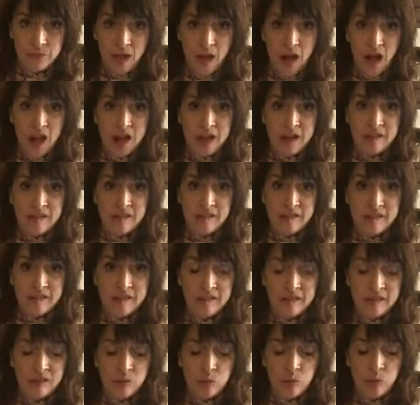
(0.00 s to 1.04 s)
I
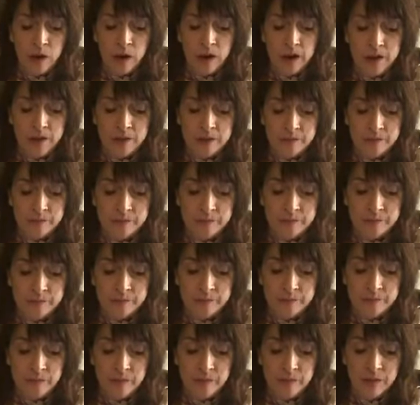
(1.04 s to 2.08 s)
considered a while.
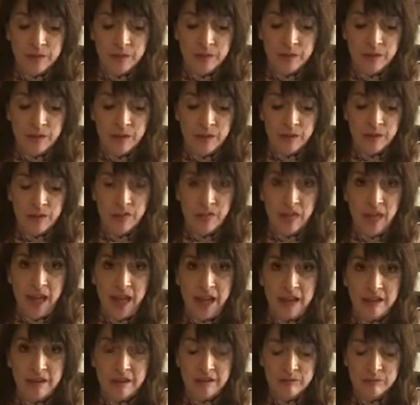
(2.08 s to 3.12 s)

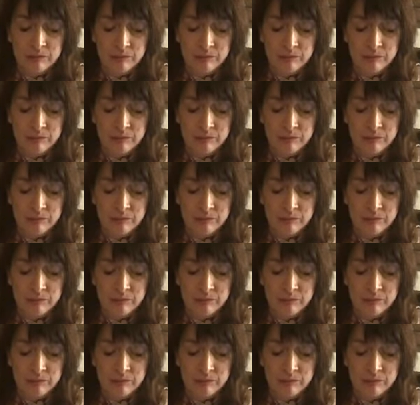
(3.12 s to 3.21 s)
Then,